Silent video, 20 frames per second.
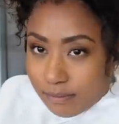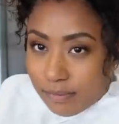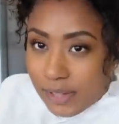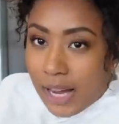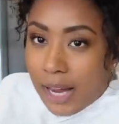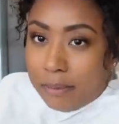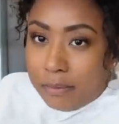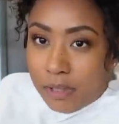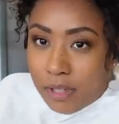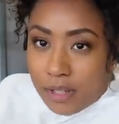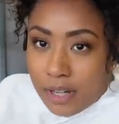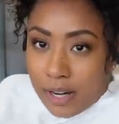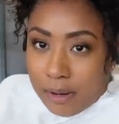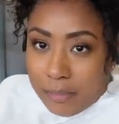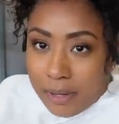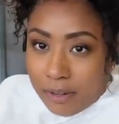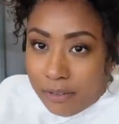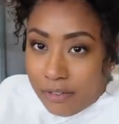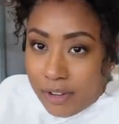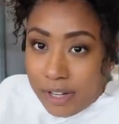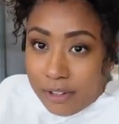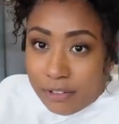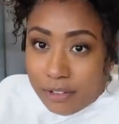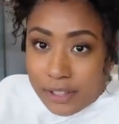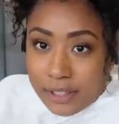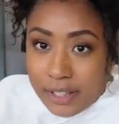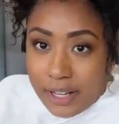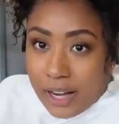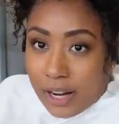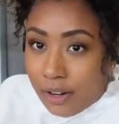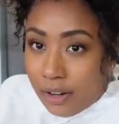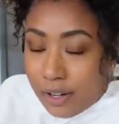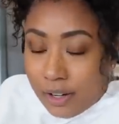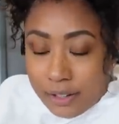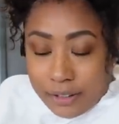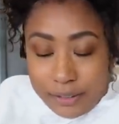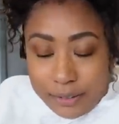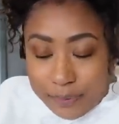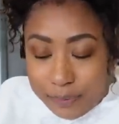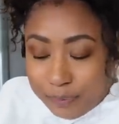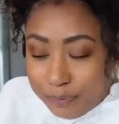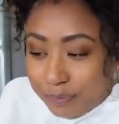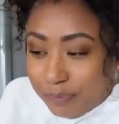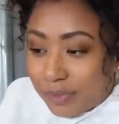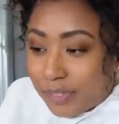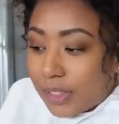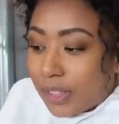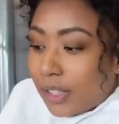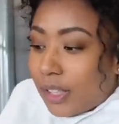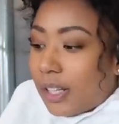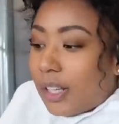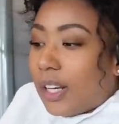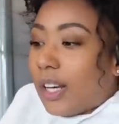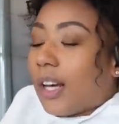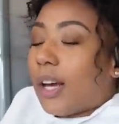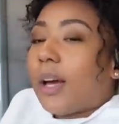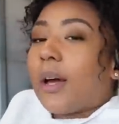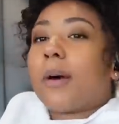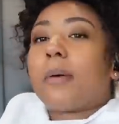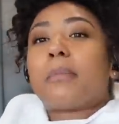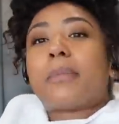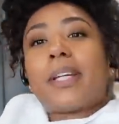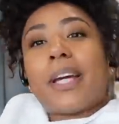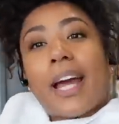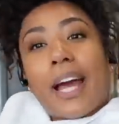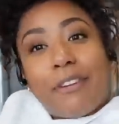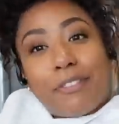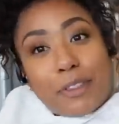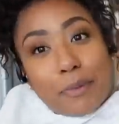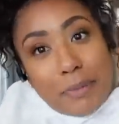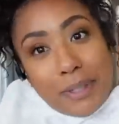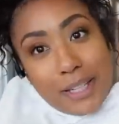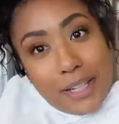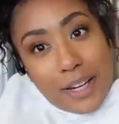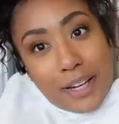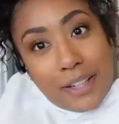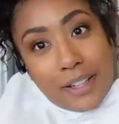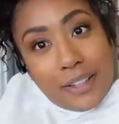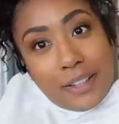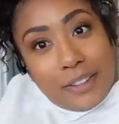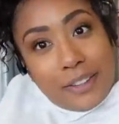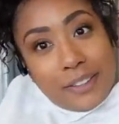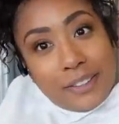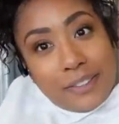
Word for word: Abs are not my favorite at all. Have to be done.